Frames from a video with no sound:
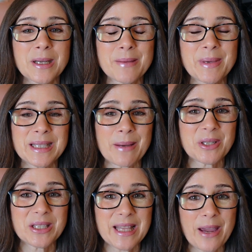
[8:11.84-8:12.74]
are some
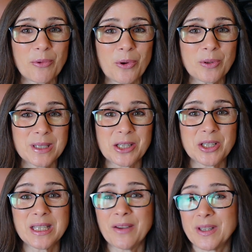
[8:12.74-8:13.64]
exceptions to that rule, such
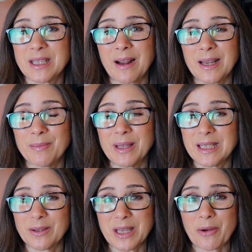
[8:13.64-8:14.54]
as if it's an item that
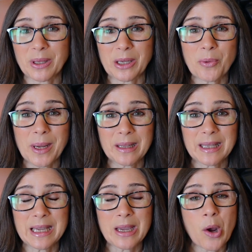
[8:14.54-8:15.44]
sells out really
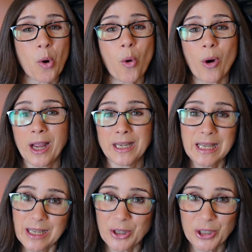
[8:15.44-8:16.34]
quickly or I
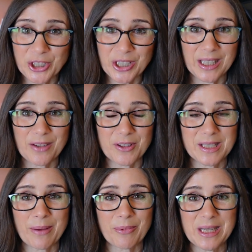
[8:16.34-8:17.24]
need it urgently for
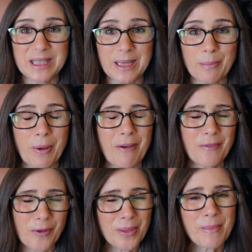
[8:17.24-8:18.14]
some reason. But
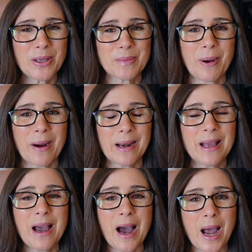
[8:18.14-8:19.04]
for the most part,
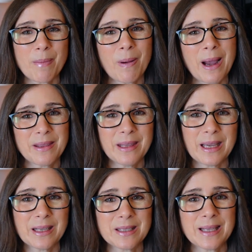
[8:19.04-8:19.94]
I buy
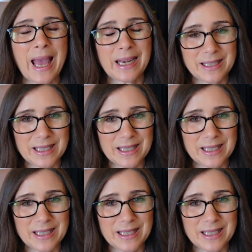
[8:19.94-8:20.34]
things at a